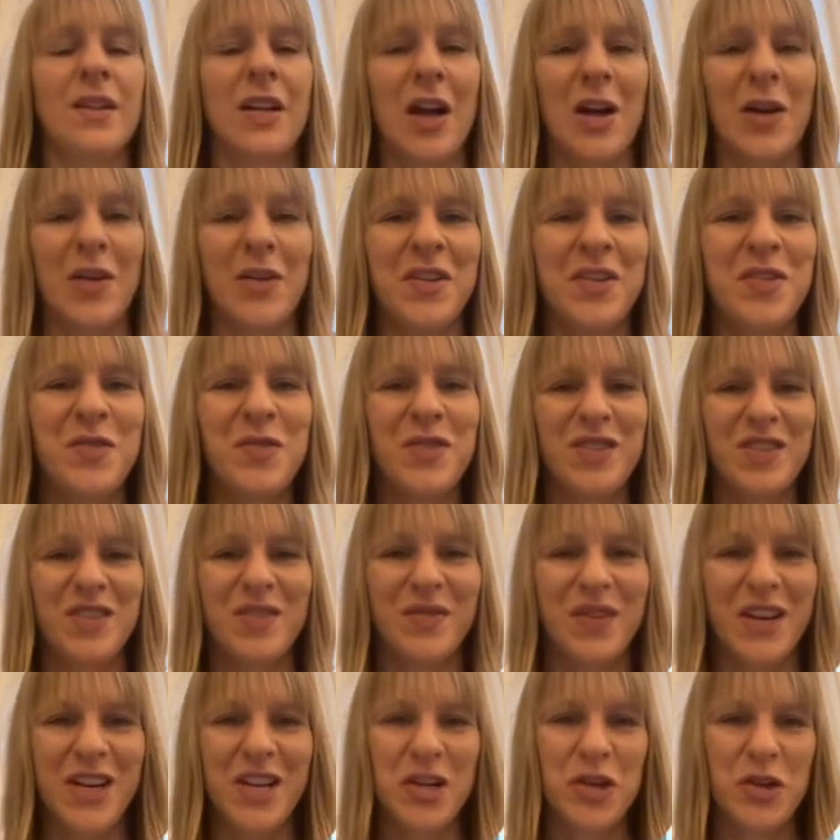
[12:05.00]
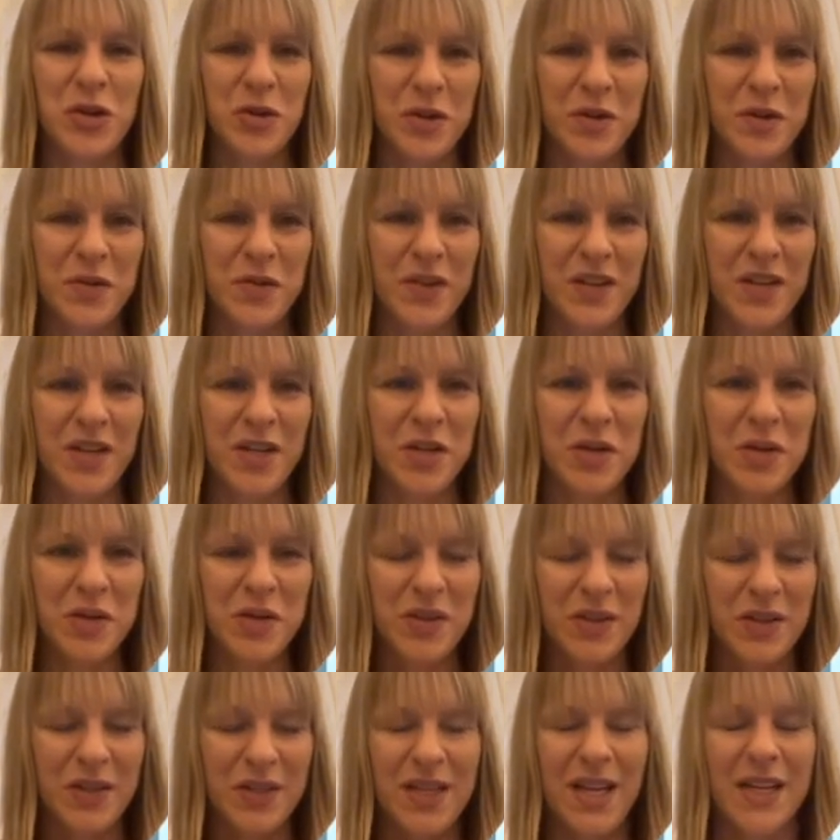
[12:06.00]
Now, this was a very short video,
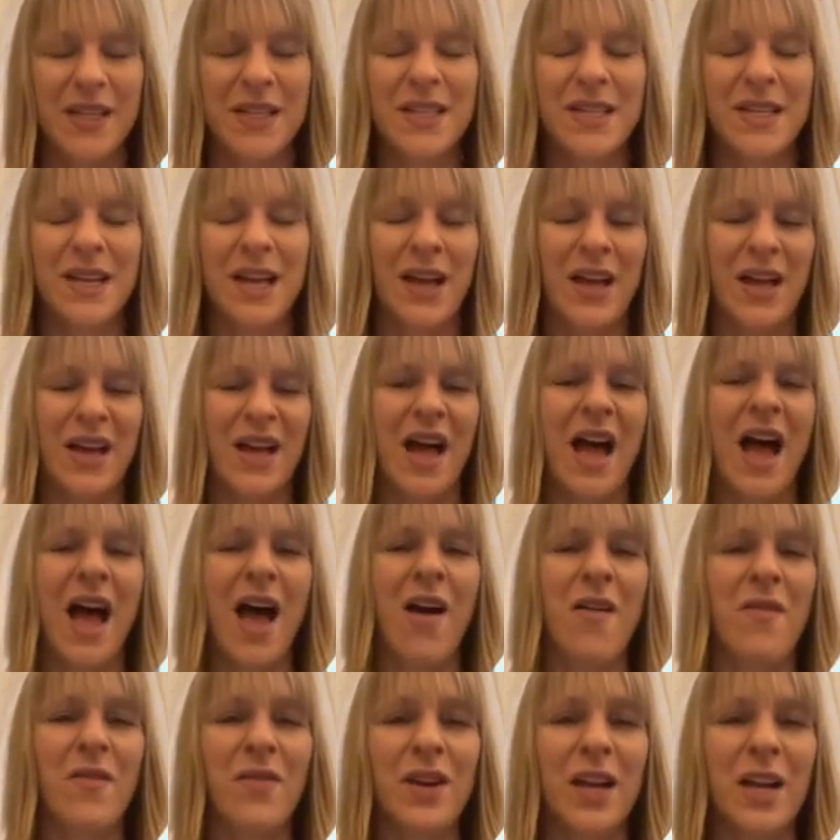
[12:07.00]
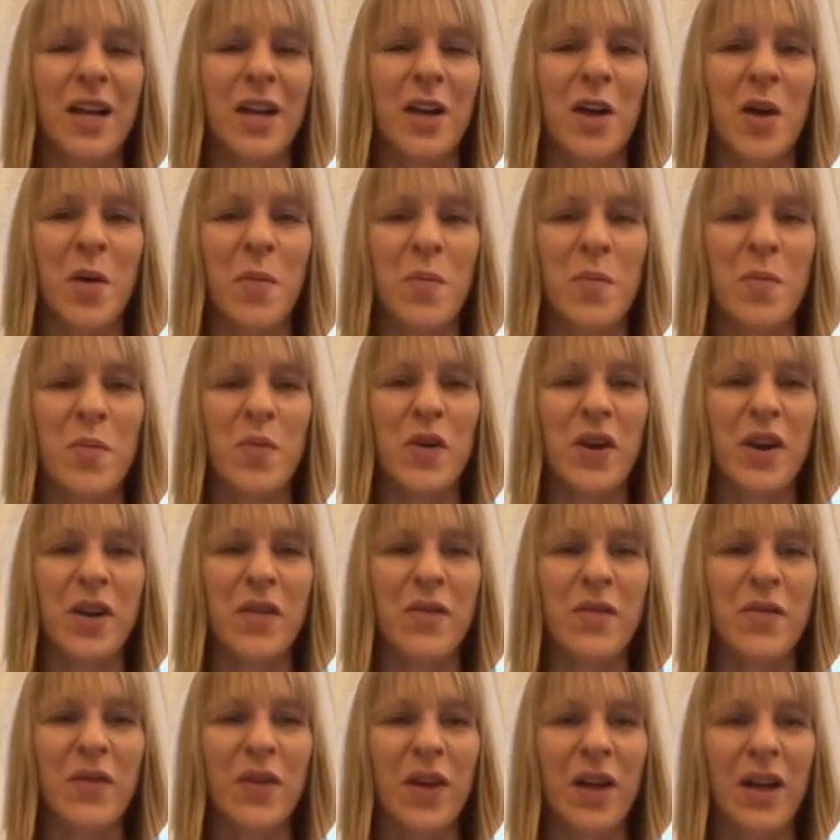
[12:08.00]
so let's uh, have like a
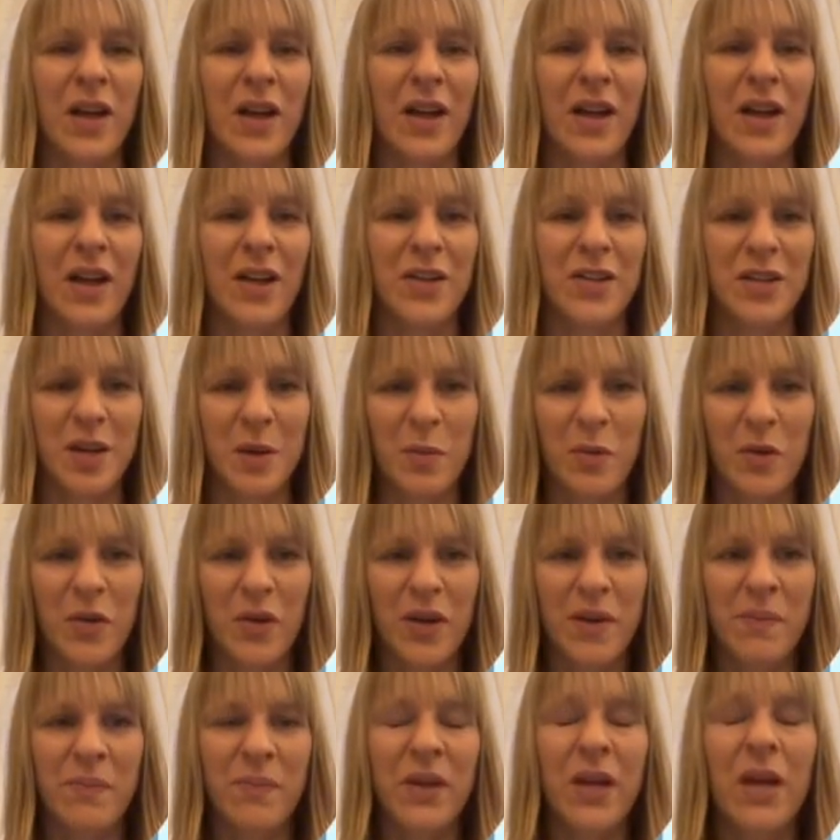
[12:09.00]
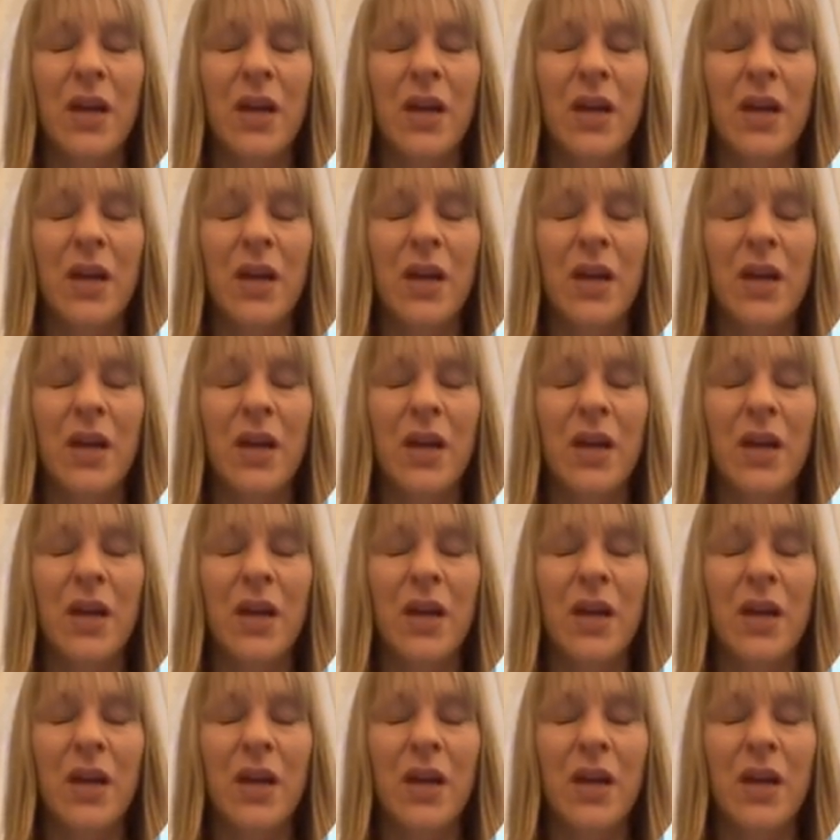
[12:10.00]
brief uh, summary.